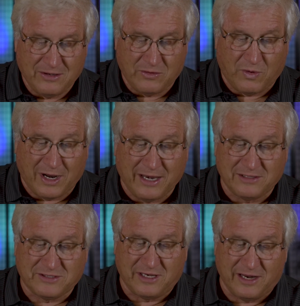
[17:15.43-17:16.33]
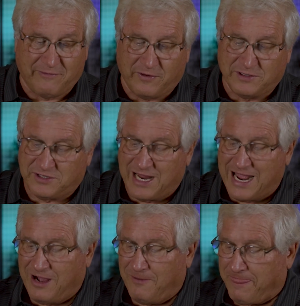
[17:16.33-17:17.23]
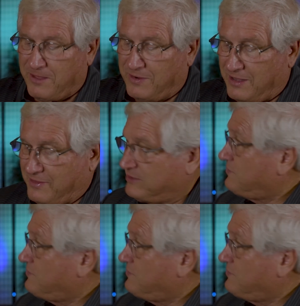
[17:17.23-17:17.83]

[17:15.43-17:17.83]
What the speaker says: What is the difference now? Well, that's